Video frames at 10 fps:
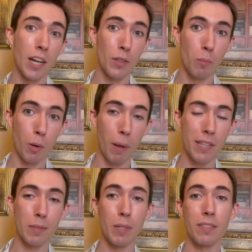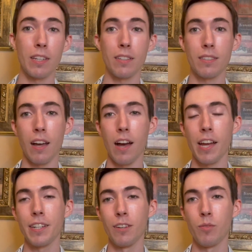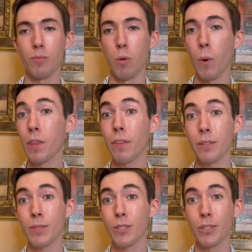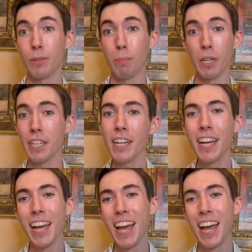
on the more pessimistic side of the way things could be.